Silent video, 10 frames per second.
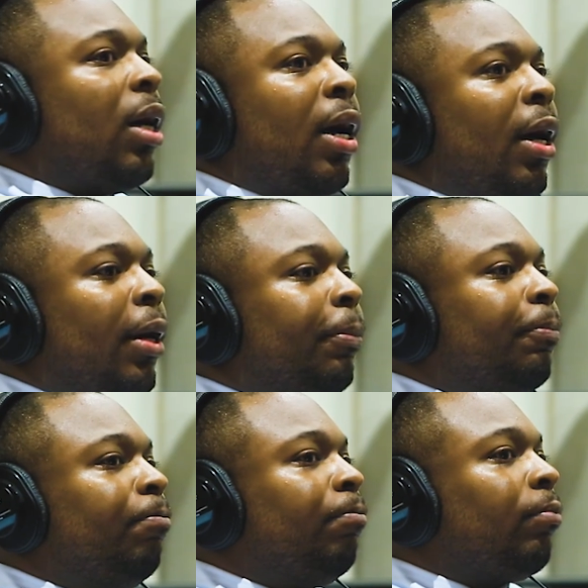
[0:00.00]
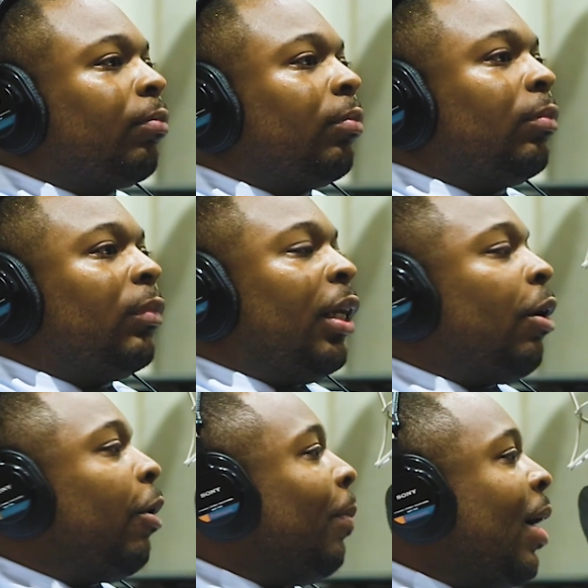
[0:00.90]
In
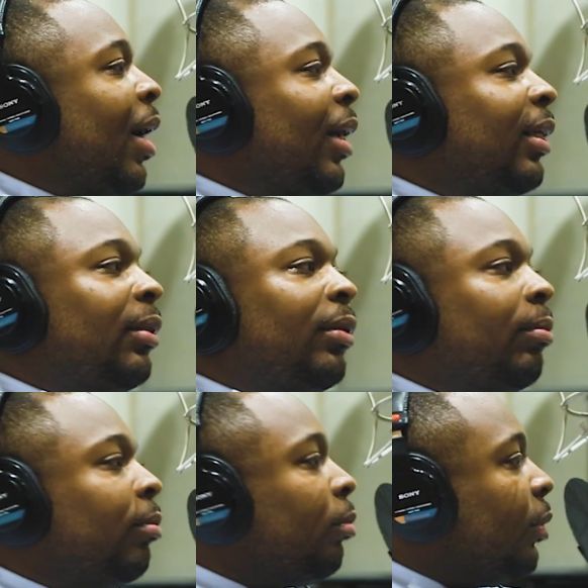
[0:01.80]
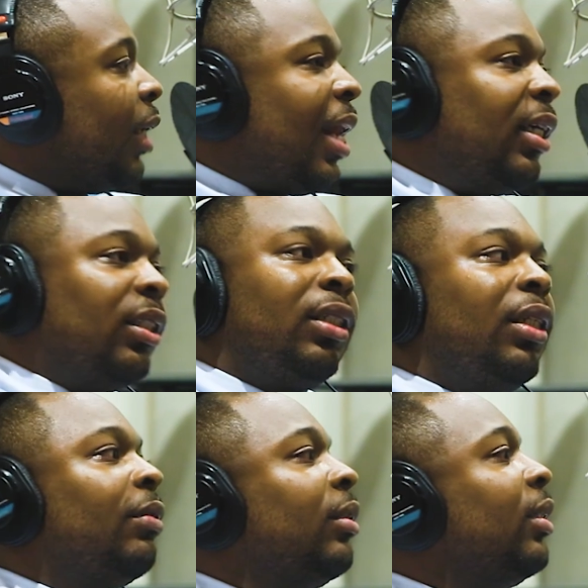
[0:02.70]
her mind, Daddy just
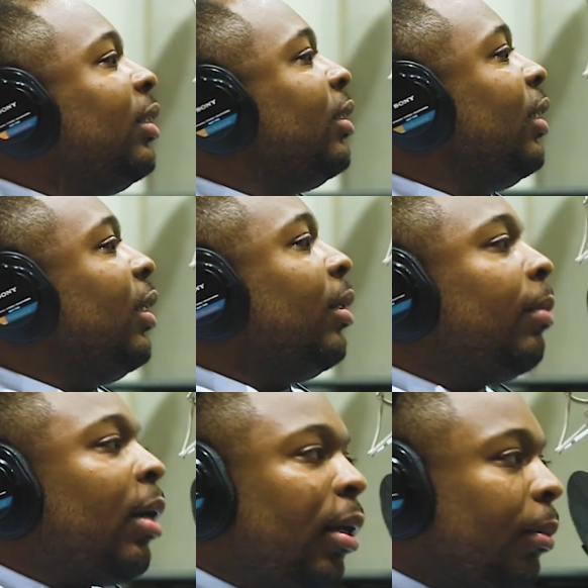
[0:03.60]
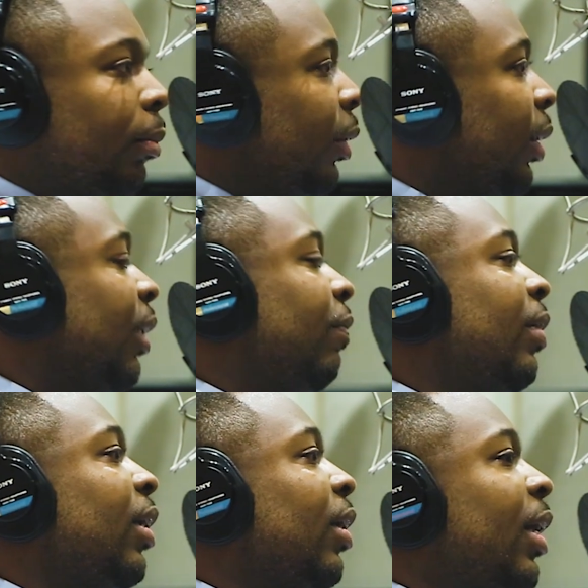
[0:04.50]
lives in D.C. and Mom, we live
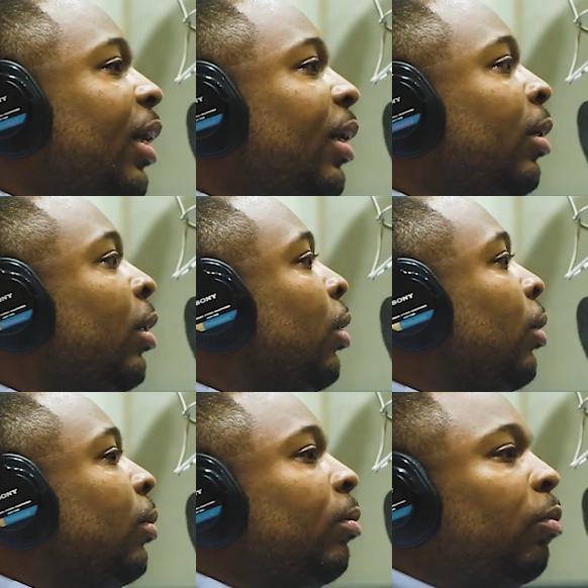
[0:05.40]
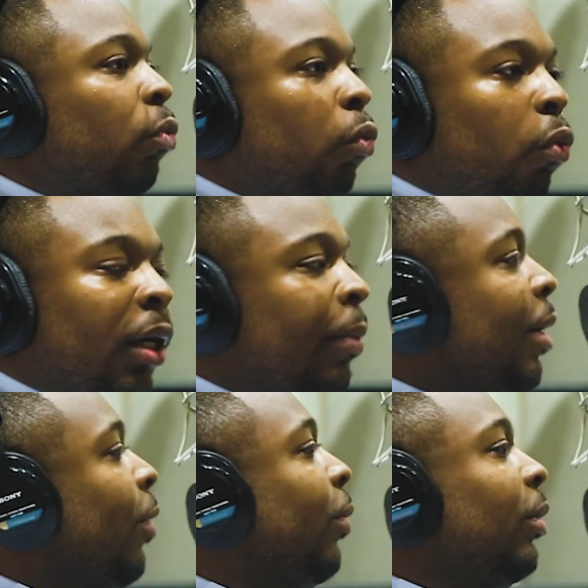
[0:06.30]
here. And when am
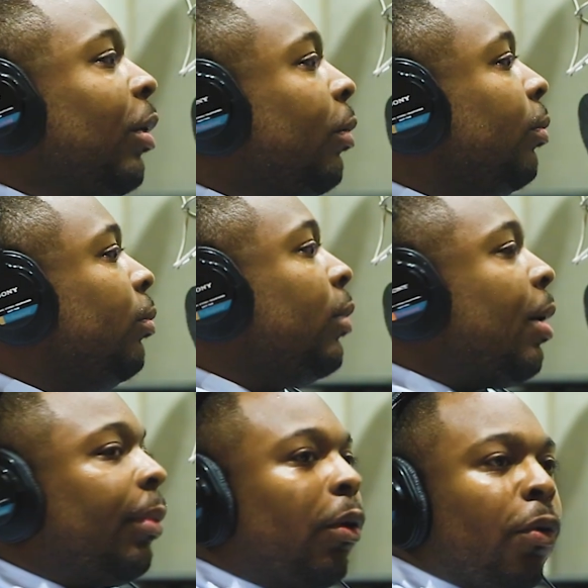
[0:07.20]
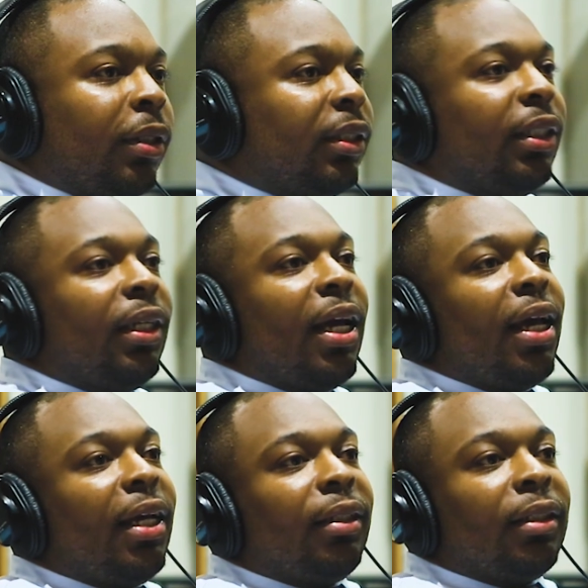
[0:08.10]
I I'm going to see
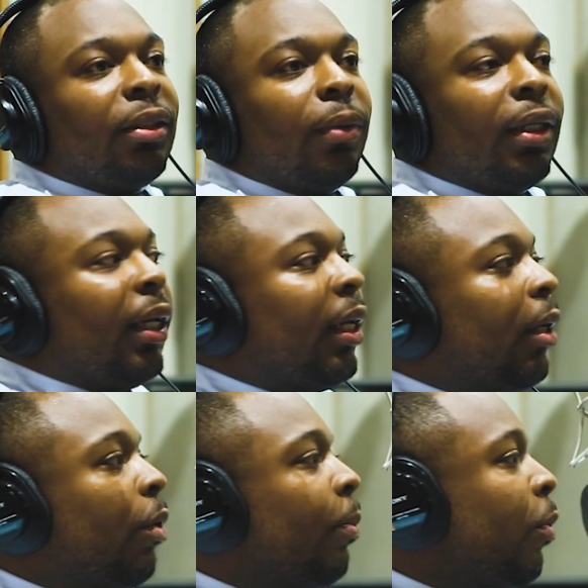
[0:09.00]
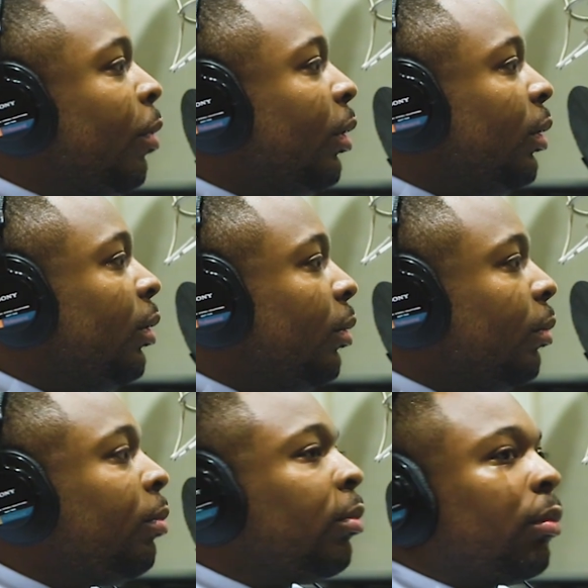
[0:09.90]
Dad this weekend, or I'm going.
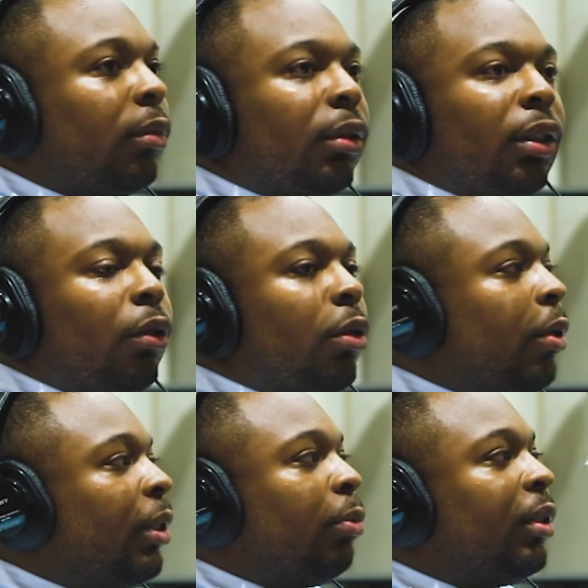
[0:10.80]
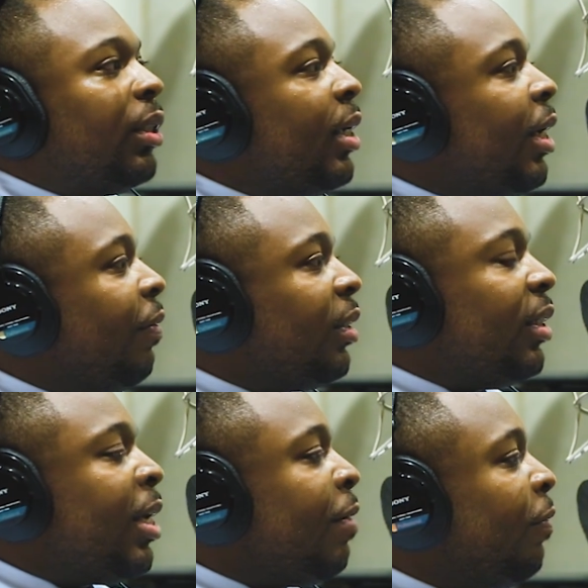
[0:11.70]

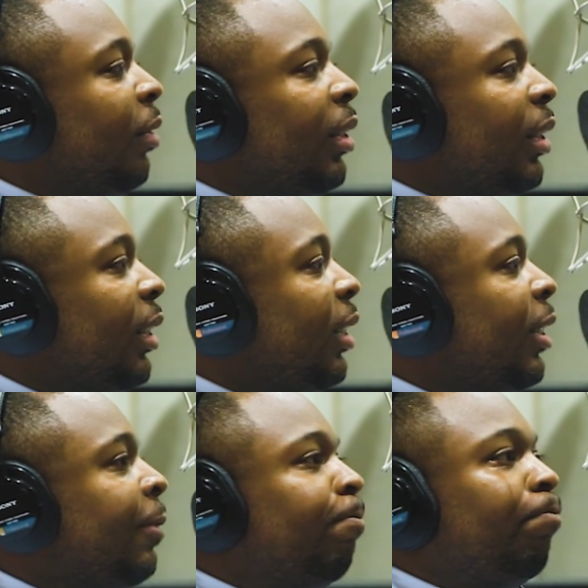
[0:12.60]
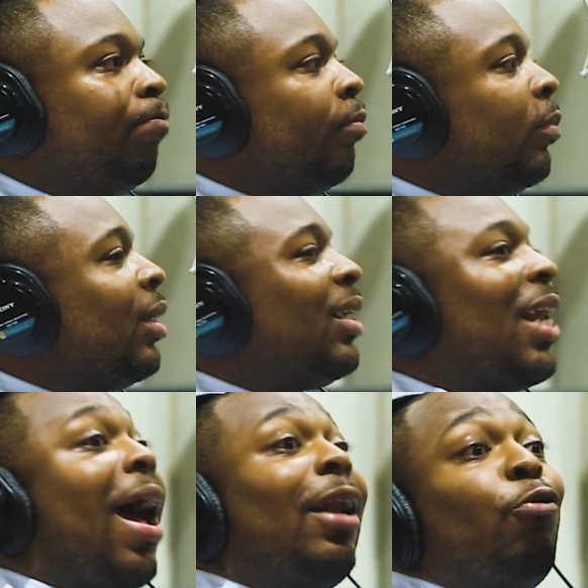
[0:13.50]
It's never any.
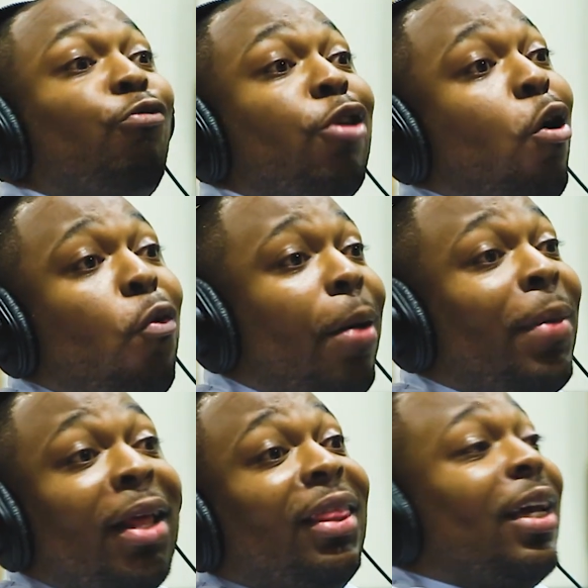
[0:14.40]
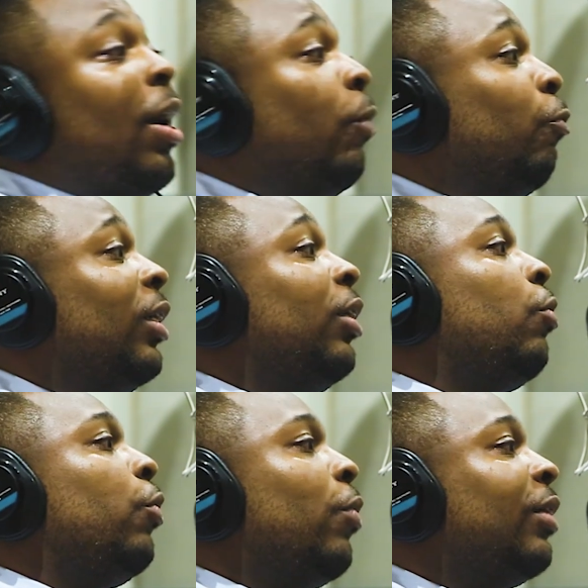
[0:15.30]
Now I don't know. I'm not there. I really
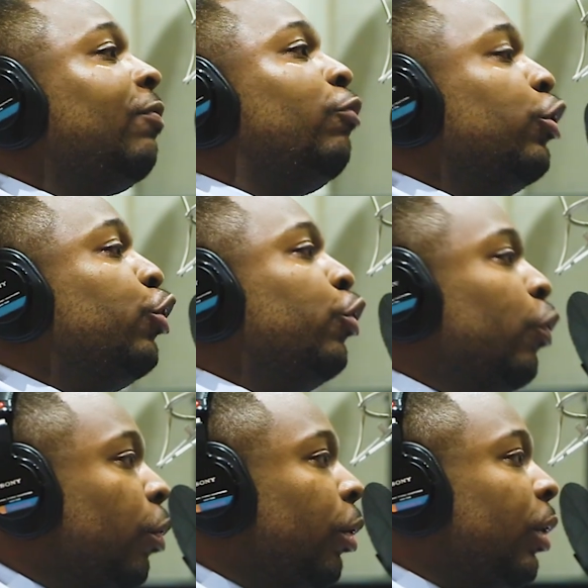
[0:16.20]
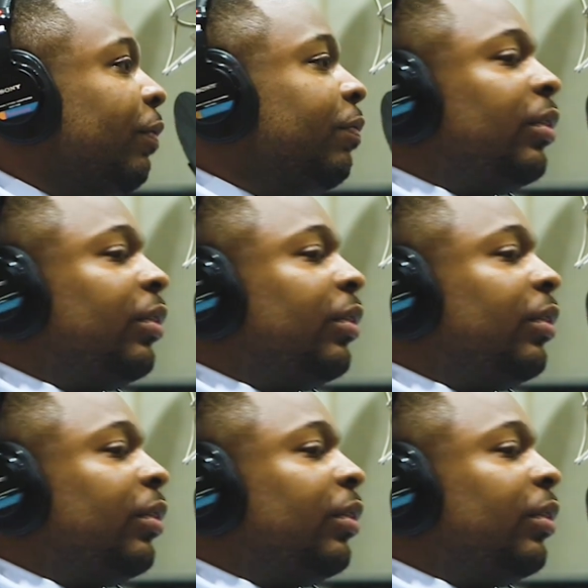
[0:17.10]
don't know it for sure.